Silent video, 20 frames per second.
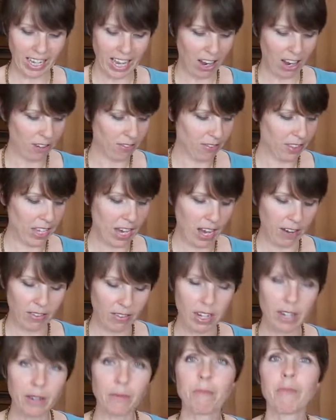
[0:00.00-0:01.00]
out of the
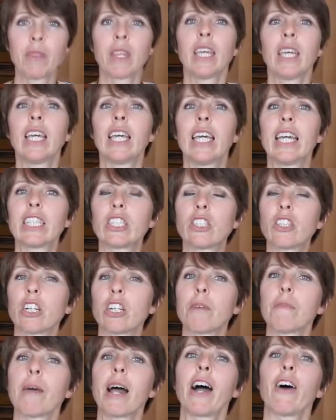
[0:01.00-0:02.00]
oven. It took
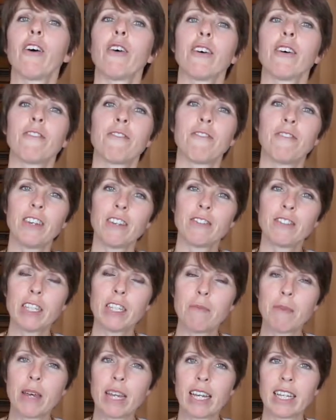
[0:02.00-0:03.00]
about
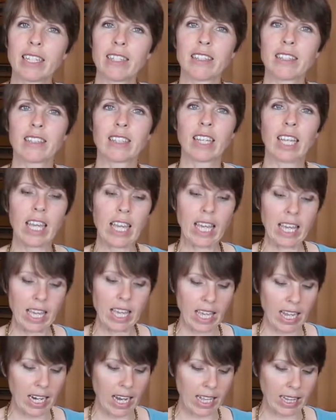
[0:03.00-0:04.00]
50 minutes
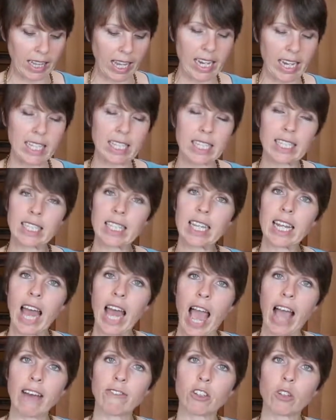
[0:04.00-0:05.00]
and I let it sit
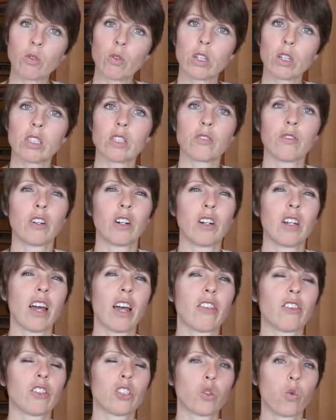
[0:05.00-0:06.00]
afterwards for
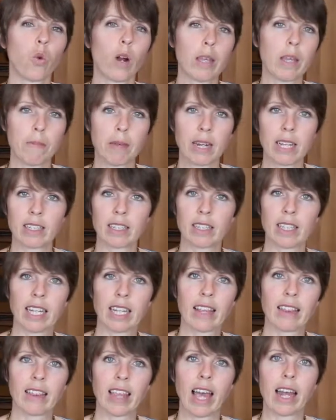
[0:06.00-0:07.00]
another 20 minutes and
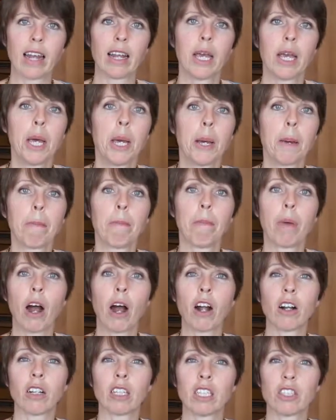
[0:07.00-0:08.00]
let that
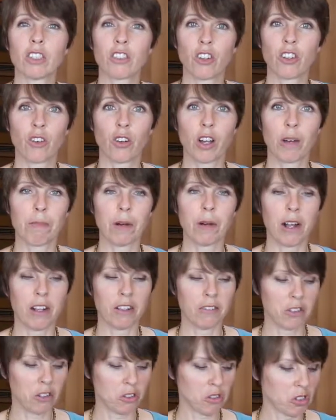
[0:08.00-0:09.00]
barley soak up all
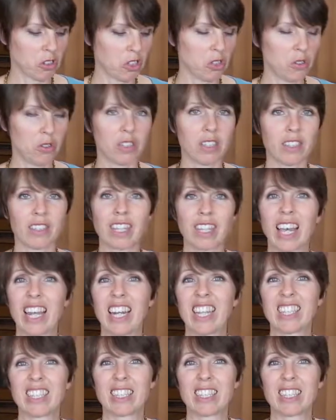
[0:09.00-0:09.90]
of those juices, and it